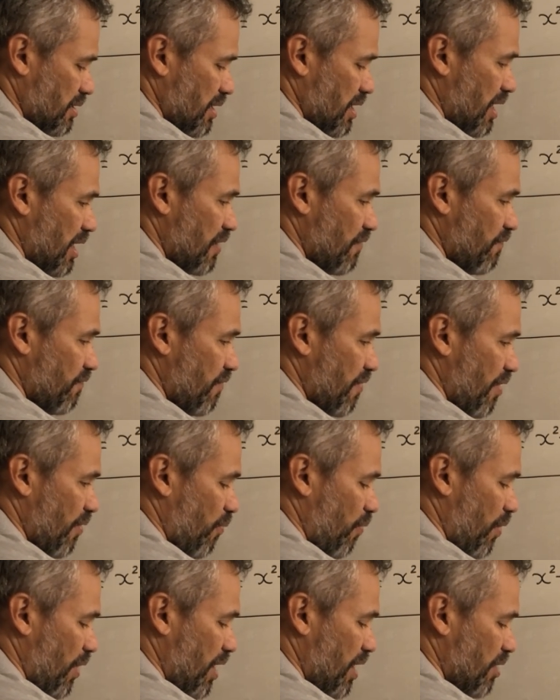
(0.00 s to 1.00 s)
alpha
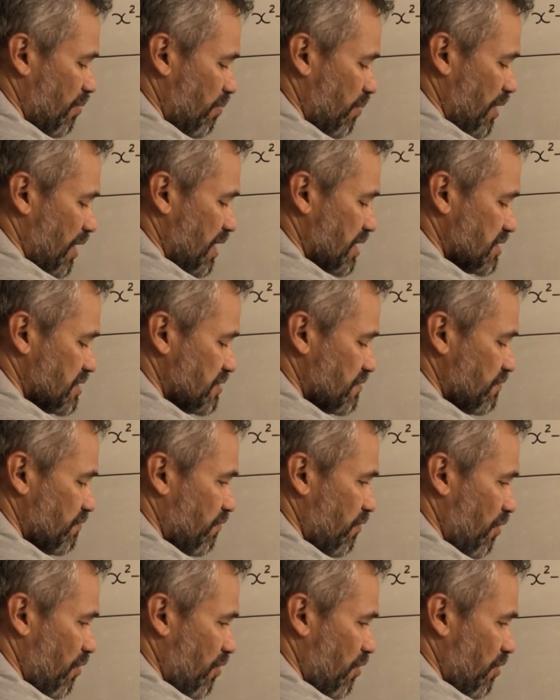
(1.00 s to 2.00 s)
1 plus
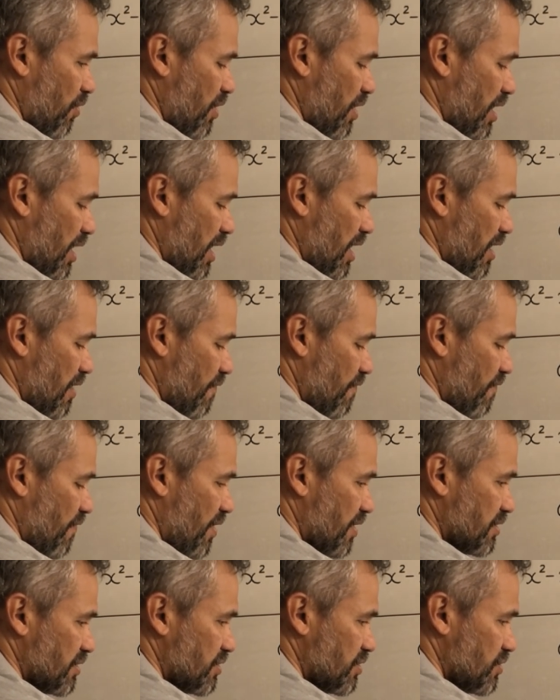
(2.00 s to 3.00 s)
4
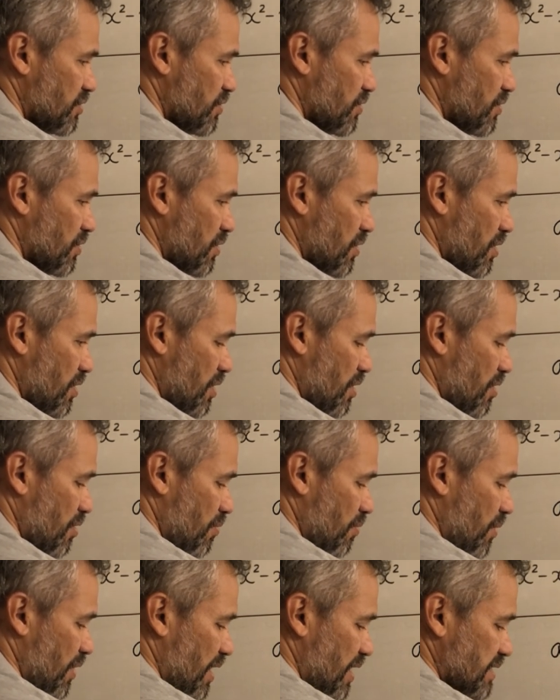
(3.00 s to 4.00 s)
alpha 2
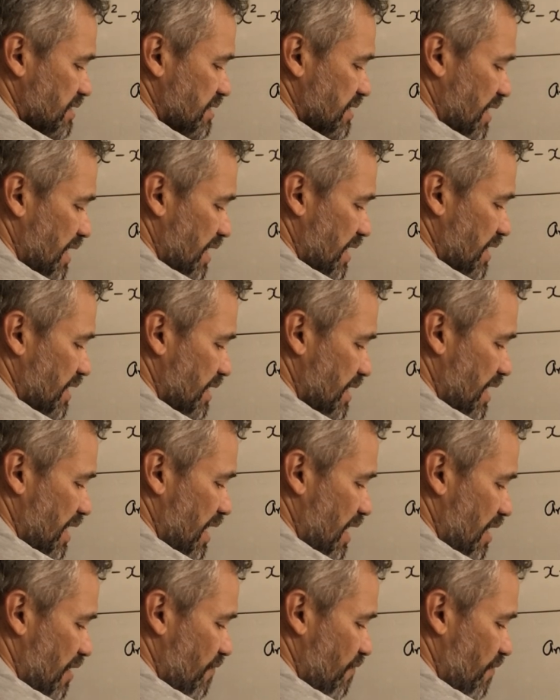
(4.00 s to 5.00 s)
plus 9
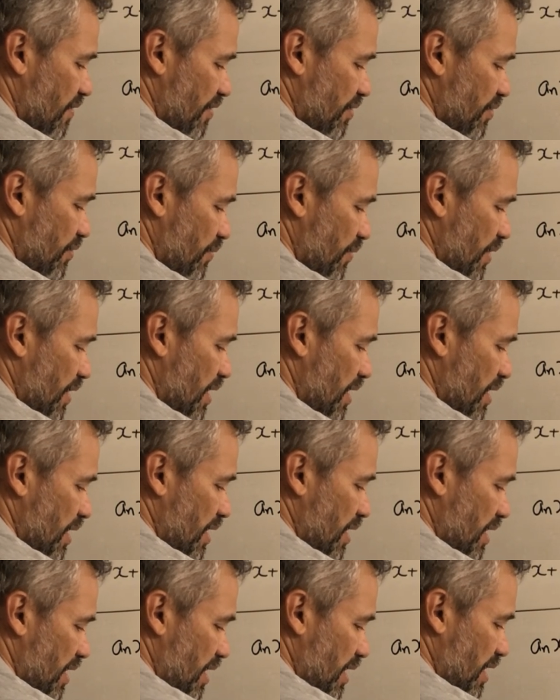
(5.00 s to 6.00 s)
alpha 3
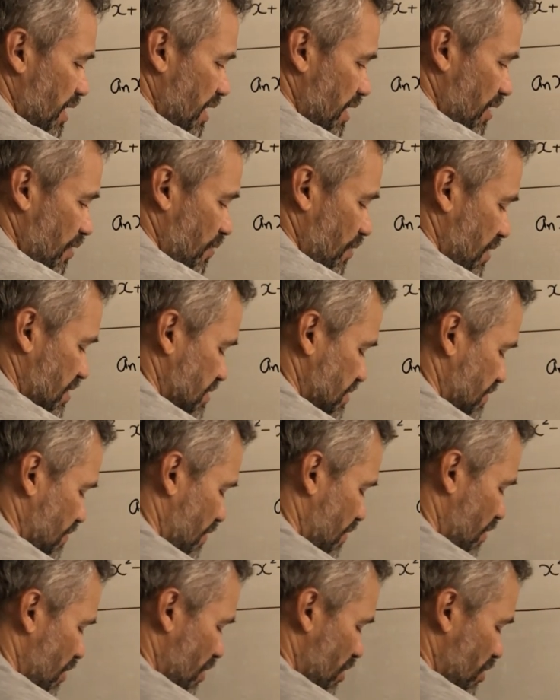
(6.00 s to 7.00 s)
equals 0.